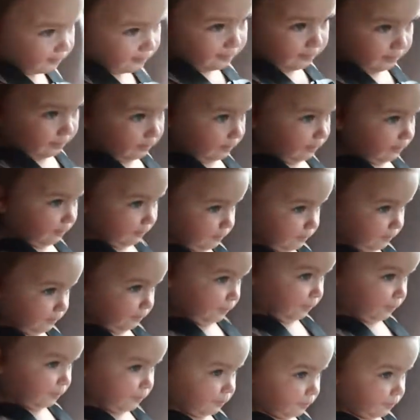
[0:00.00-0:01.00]
Or does
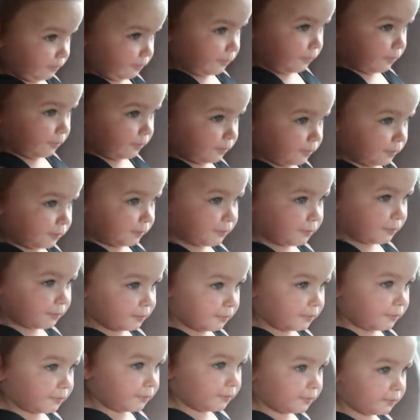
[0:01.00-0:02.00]
it help if Lilah
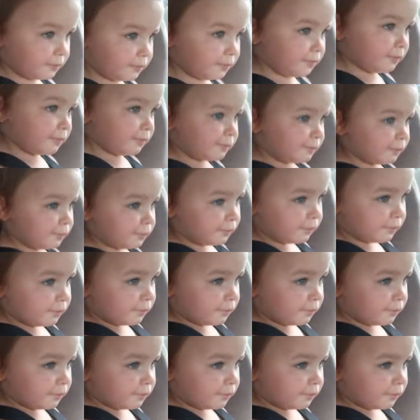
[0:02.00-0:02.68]
kisses it more?